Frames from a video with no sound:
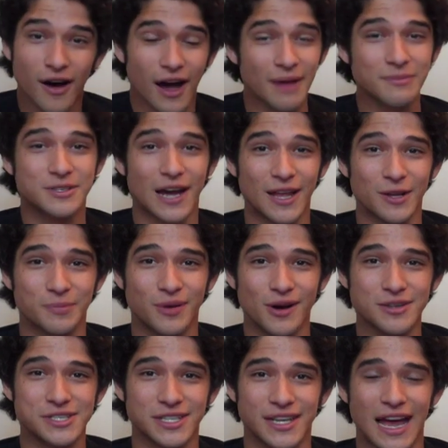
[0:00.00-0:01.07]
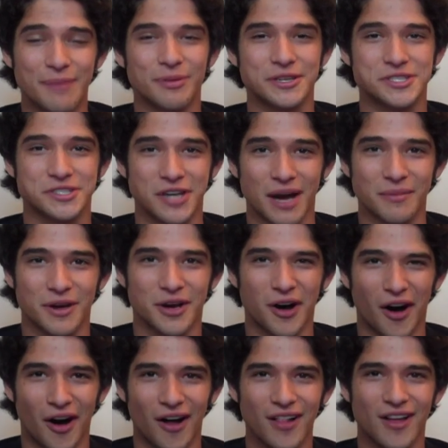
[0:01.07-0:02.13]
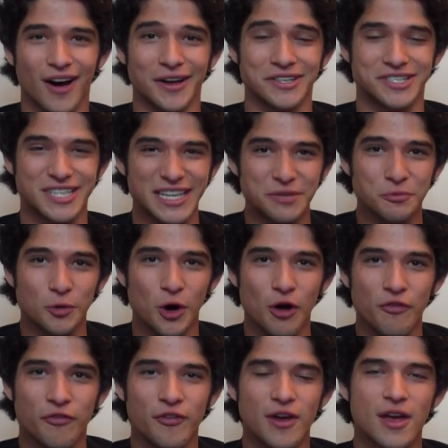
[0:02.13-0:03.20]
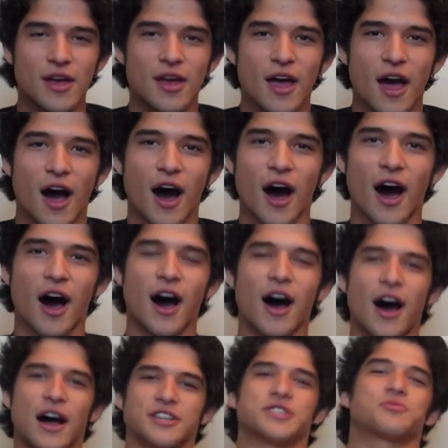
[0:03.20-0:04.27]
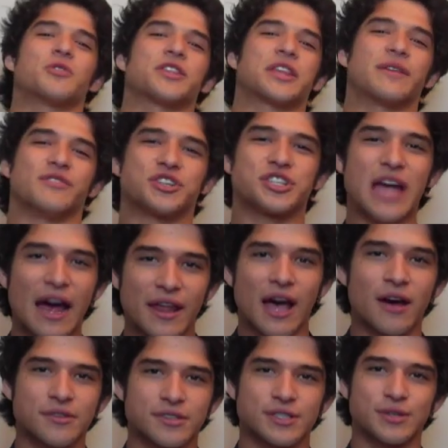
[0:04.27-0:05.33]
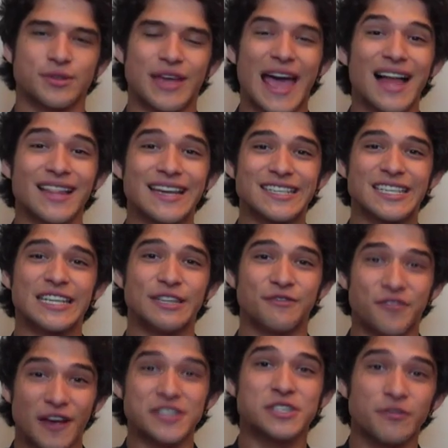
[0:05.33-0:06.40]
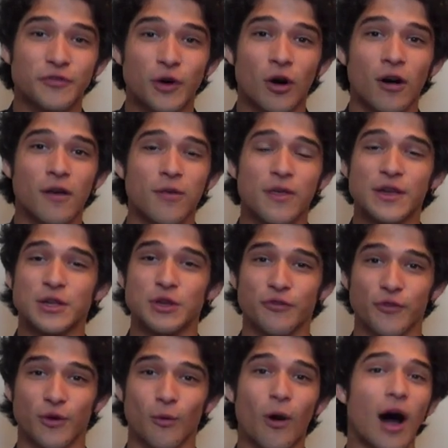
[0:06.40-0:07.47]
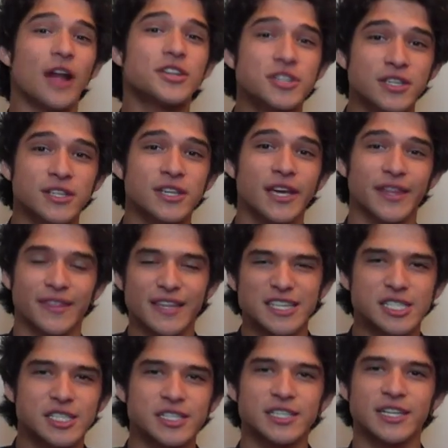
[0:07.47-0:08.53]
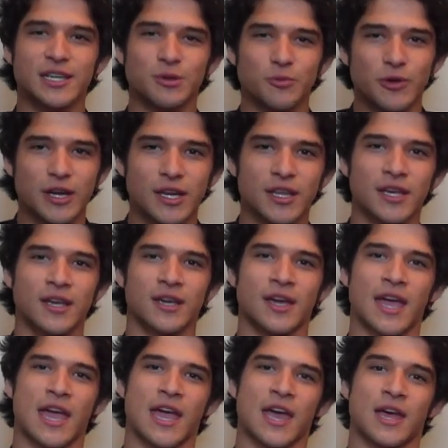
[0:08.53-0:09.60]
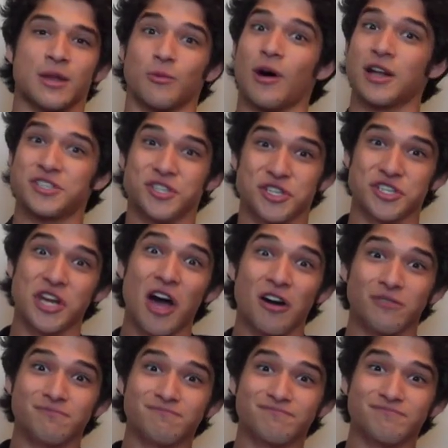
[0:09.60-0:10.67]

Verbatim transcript: I'm Tyler Posey. I play Scott McCall on Teen Wolf. Just wanted to give a shout out to the LA Teen Festival. Thank you for watching and listening and reading, and watch the show.